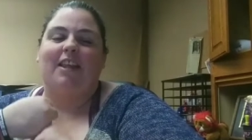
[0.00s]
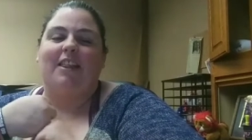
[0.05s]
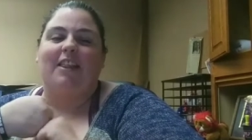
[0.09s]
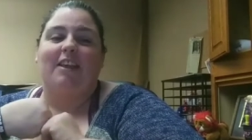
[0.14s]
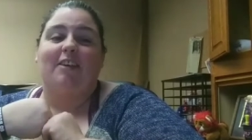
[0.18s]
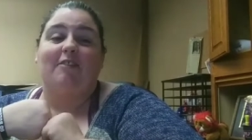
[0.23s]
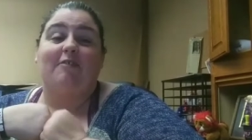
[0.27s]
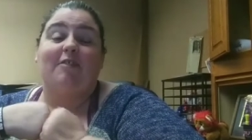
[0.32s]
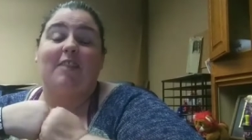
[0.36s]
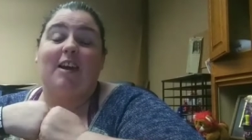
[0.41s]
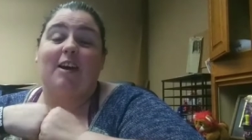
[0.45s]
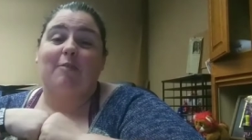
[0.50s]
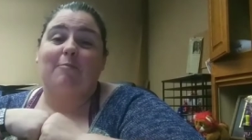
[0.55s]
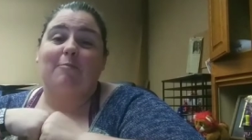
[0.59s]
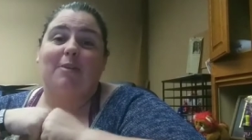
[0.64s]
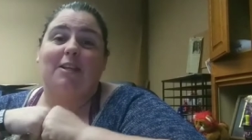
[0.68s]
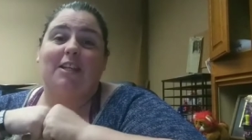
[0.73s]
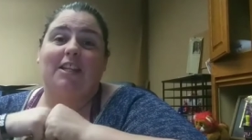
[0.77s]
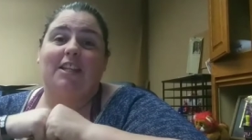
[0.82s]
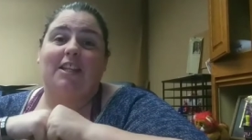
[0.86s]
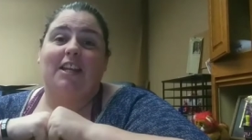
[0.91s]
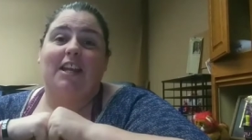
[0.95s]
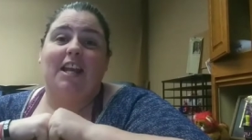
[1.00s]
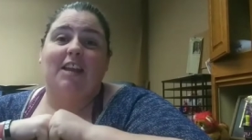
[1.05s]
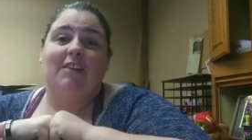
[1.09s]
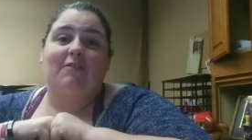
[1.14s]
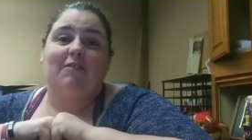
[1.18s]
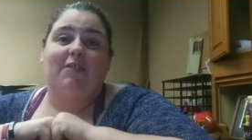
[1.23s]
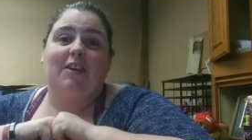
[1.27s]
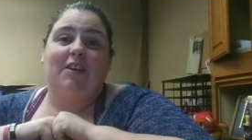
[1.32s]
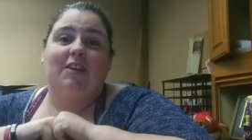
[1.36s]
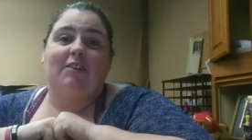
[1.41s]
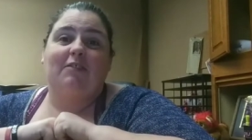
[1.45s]
They've now been in the
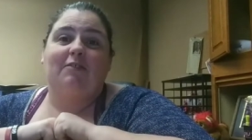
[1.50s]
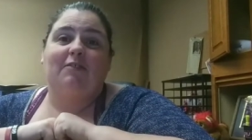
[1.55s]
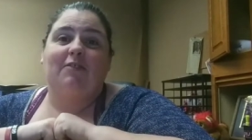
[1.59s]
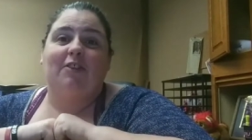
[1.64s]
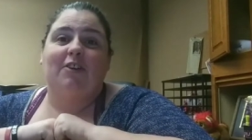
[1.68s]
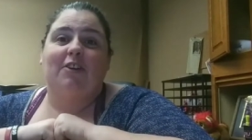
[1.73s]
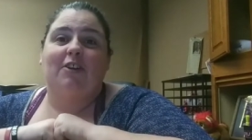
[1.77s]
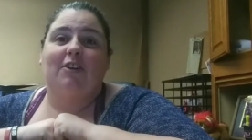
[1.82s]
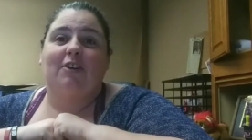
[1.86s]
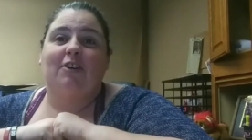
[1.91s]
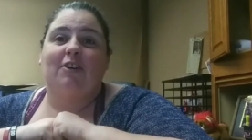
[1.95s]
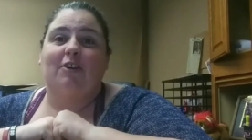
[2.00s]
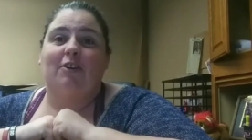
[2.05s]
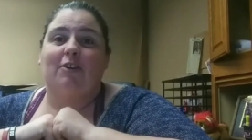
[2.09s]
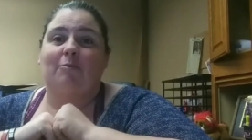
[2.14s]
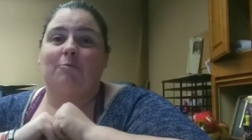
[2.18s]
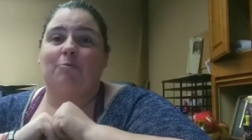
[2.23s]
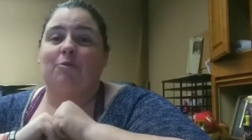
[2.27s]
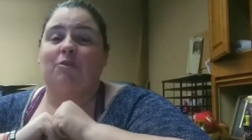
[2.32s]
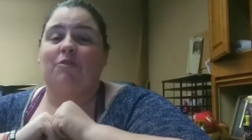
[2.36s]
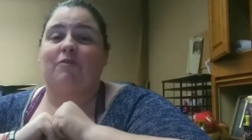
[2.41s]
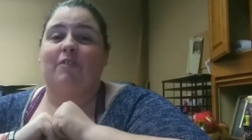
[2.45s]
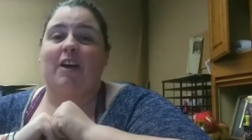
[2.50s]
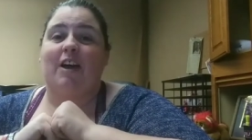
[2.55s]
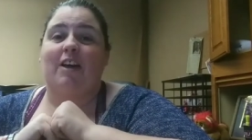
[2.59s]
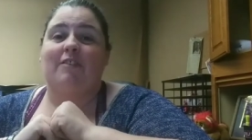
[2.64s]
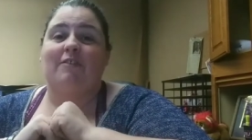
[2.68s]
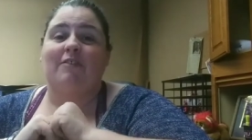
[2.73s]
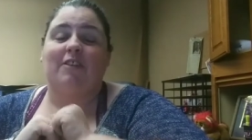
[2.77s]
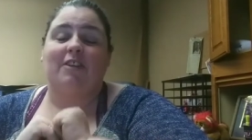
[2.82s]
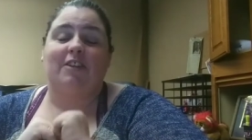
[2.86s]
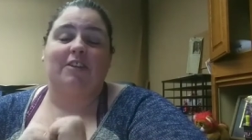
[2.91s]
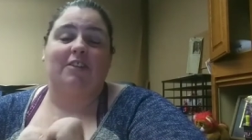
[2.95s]
Navy for almost
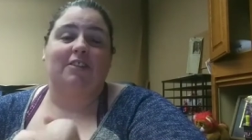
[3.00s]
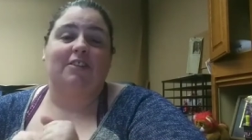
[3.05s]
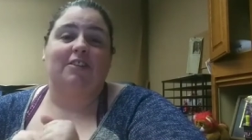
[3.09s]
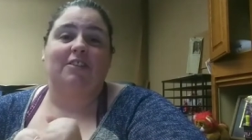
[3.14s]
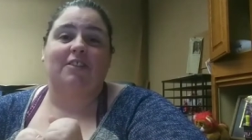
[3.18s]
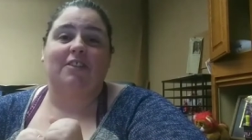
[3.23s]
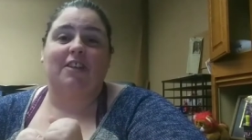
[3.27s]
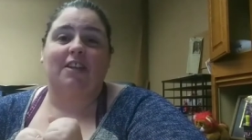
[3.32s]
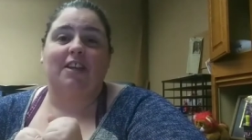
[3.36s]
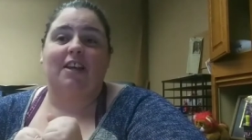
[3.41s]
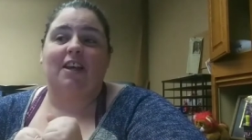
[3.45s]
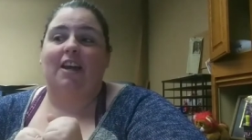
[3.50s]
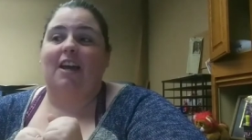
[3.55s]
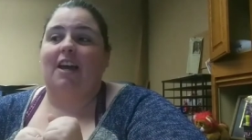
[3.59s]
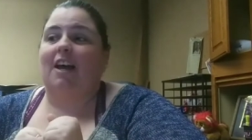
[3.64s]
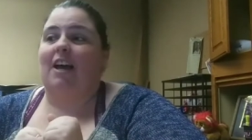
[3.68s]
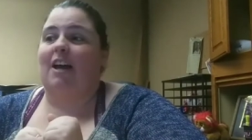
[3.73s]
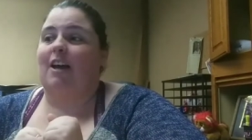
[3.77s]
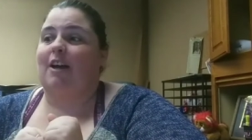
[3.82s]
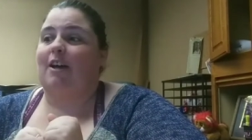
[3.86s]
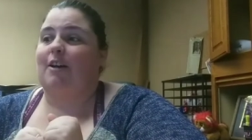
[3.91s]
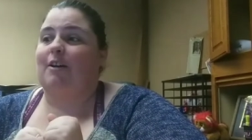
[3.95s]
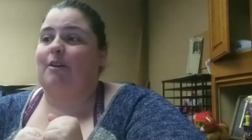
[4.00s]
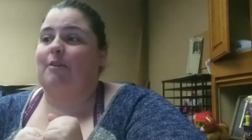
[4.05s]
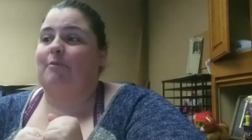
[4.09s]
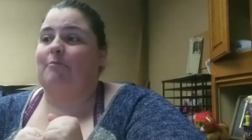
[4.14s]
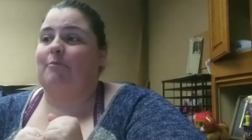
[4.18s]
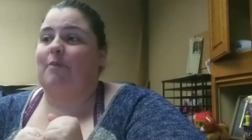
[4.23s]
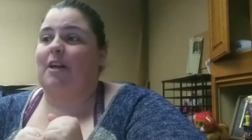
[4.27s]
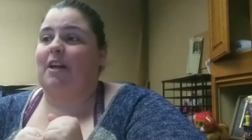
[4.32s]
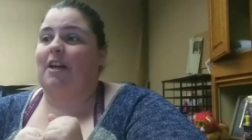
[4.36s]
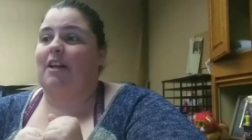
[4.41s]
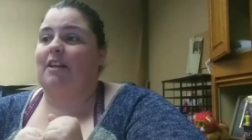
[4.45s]
five years. Uh,
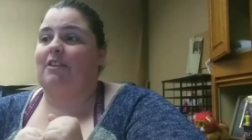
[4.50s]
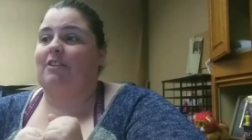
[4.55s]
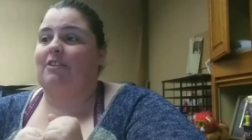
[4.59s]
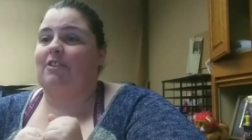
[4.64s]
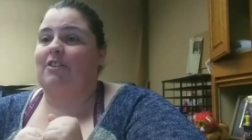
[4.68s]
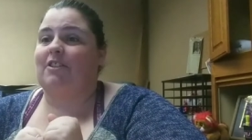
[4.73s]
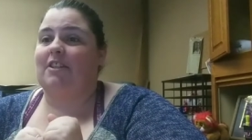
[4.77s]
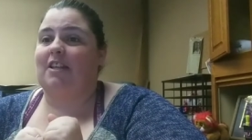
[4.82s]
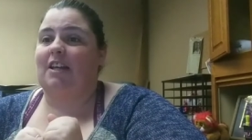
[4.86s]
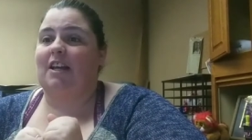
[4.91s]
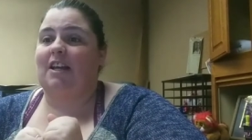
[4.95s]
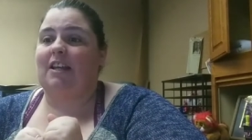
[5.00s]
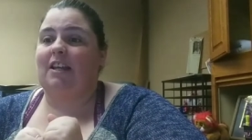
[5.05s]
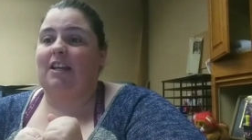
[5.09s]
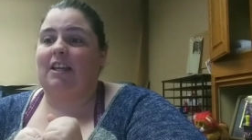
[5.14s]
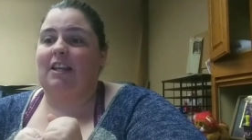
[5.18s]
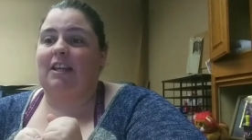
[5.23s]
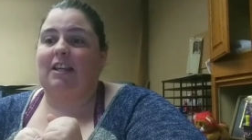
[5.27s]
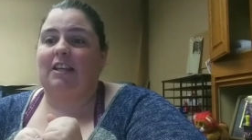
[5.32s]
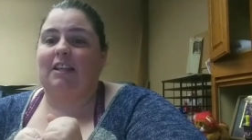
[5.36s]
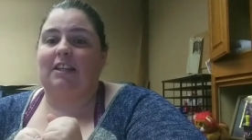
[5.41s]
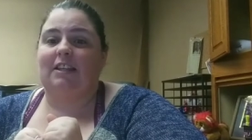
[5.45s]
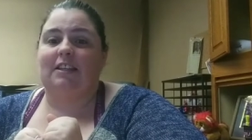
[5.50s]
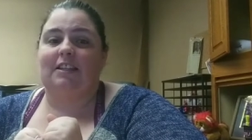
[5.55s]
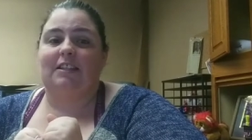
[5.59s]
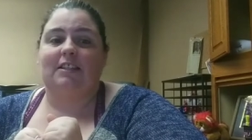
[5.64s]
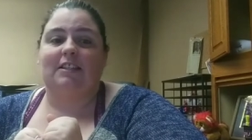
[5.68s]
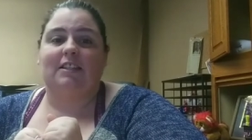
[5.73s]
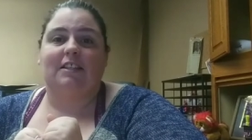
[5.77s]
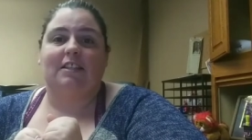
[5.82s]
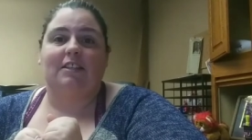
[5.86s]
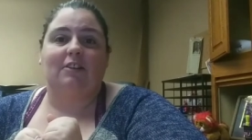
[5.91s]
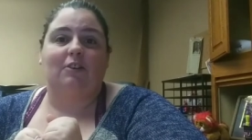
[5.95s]
my other son, he is
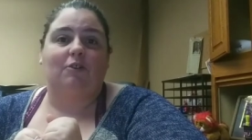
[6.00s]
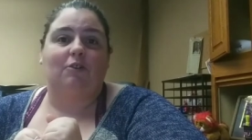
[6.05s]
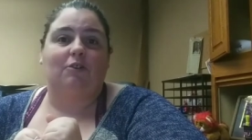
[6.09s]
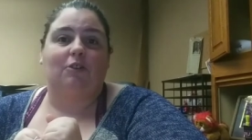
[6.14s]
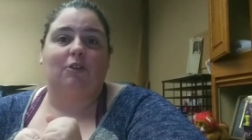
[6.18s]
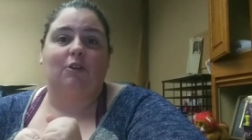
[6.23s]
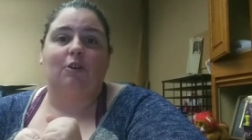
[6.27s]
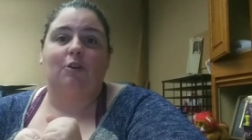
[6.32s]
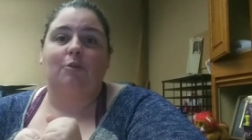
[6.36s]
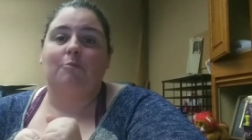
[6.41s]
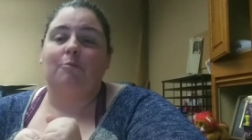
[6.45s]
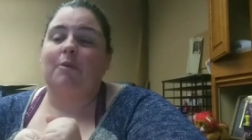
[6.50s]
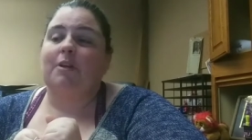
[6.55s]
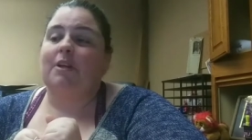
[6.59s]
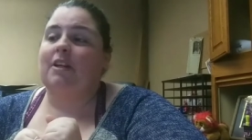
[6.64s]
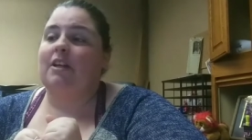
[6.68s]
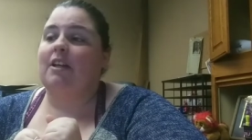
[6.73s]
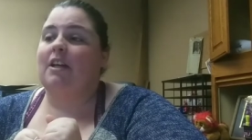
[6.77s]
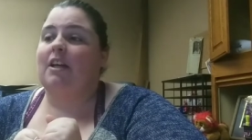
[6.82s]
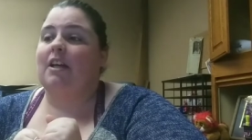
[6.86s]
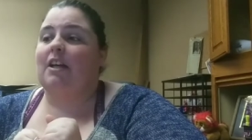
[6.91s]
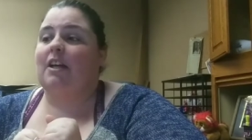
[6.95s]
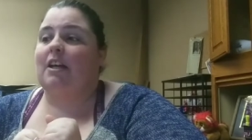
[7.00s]
in Oklahoma.